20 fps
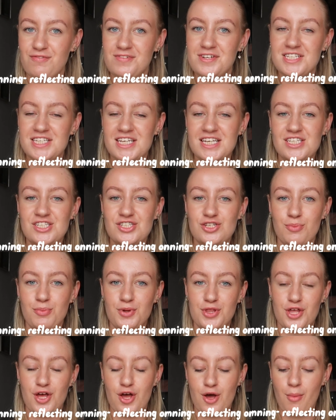obviously some
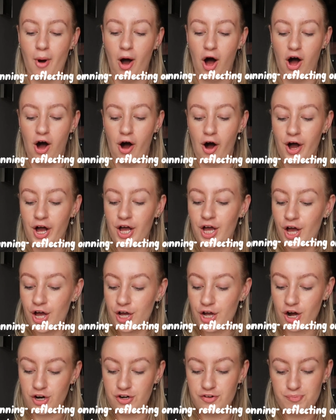of them are
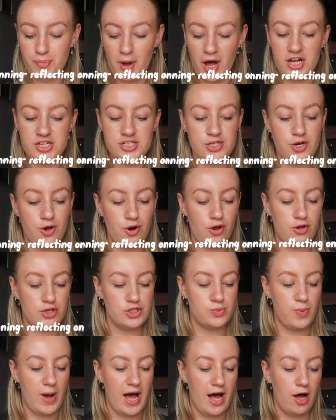kind of personal
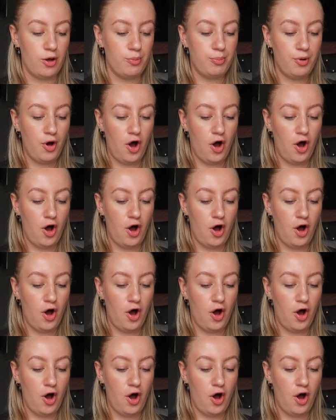as well.